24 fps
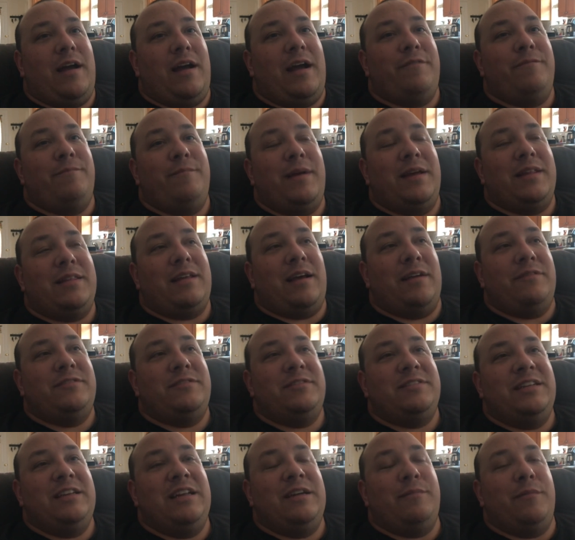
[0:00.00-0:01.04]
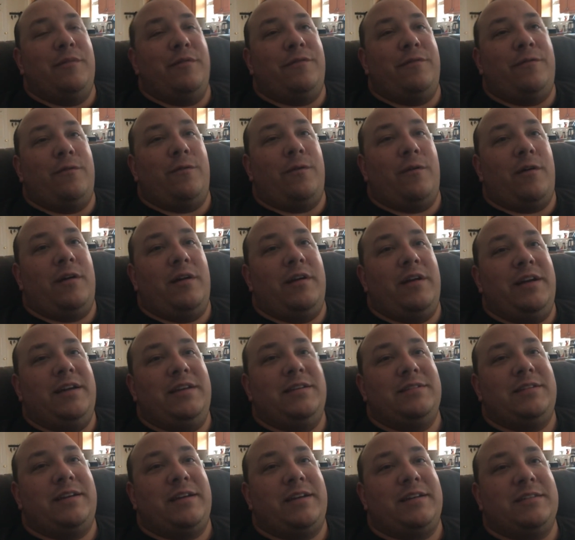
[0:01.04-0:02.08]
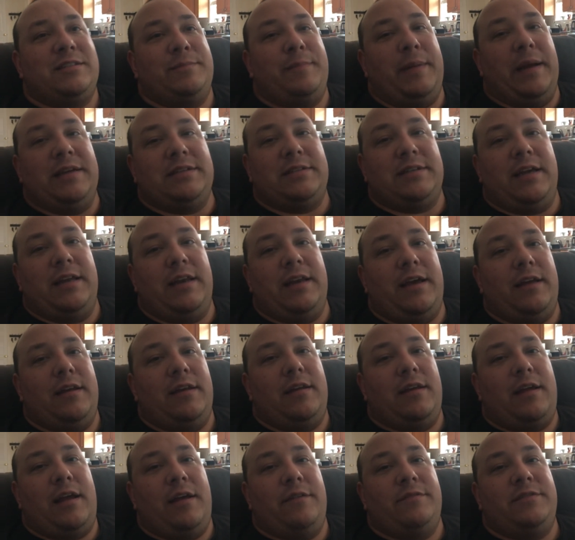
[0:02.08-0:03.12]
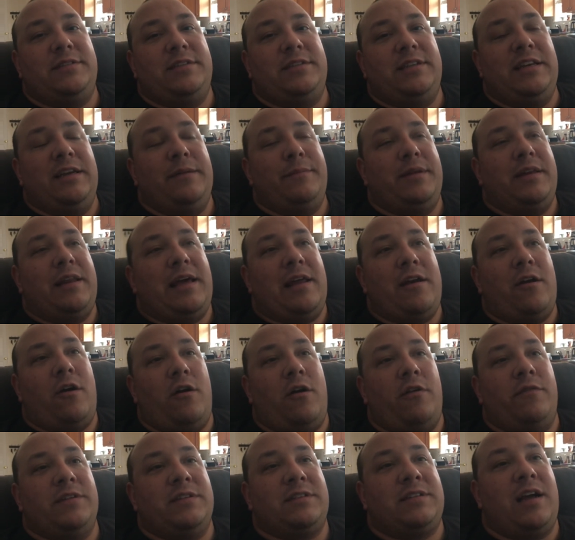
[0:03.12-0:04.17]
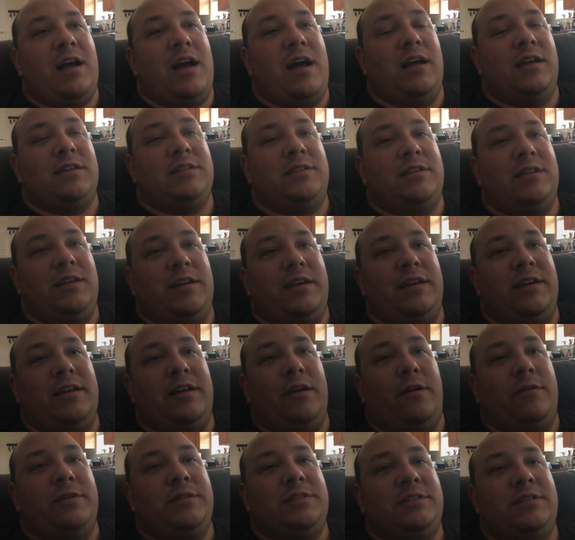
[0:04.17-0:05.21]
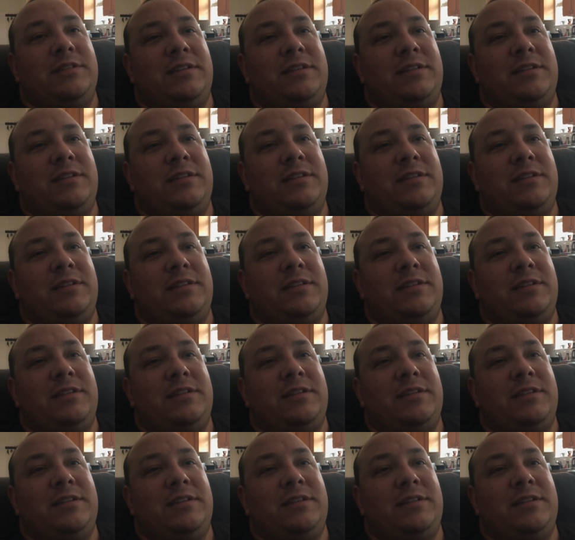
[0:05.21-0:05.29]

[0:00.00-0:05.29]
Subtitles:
I've seen him before. He's like a space cadet. I've seen him in that office constantly. He always